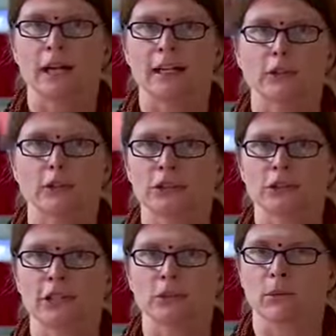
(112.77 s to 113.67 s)
And I don't
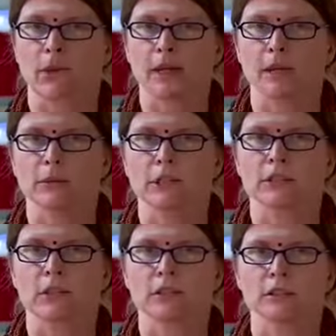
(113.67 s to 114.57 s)
understand why,
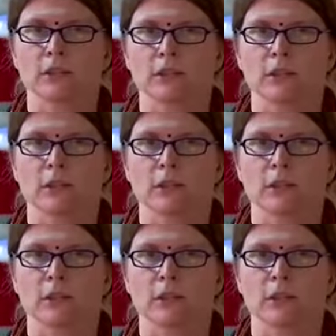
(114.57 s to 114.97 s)
because all he